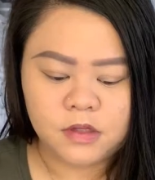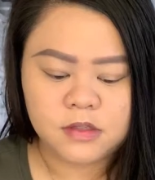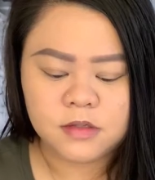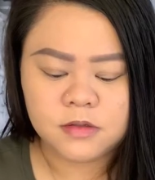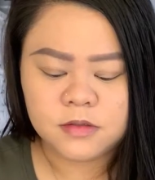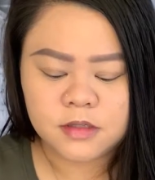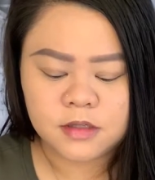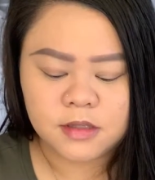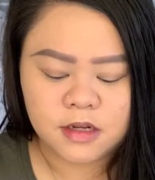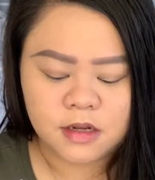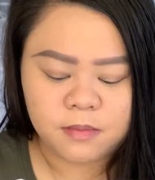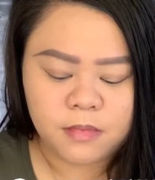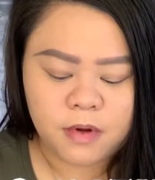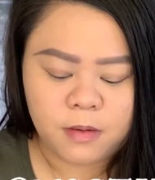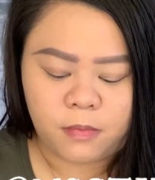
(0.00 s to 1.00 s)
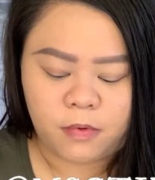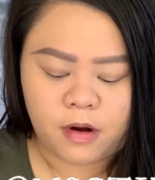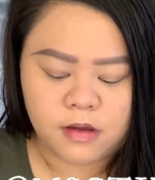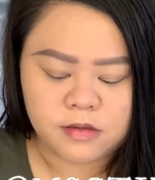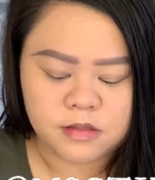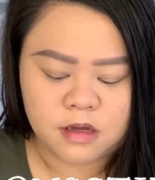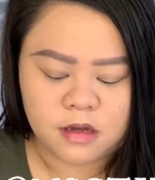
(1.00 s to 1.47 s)
So to clean up my
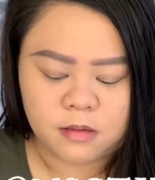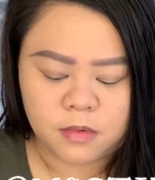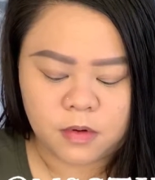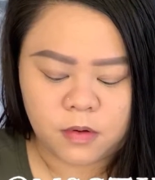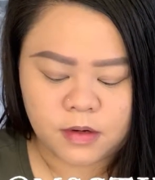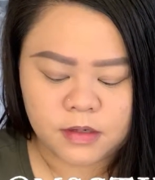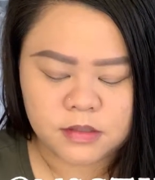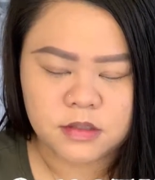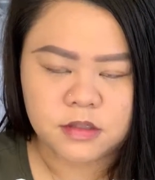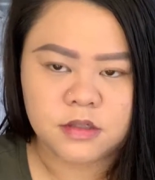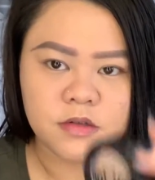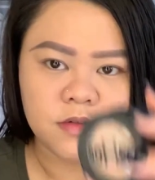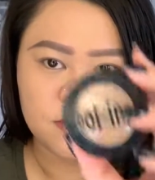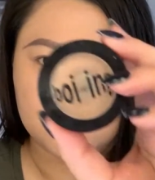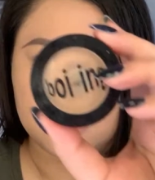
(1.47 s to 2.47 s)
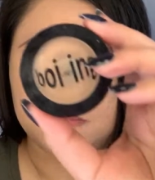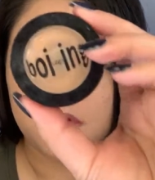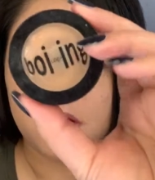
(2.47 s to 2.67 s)
brows, I'm going to use this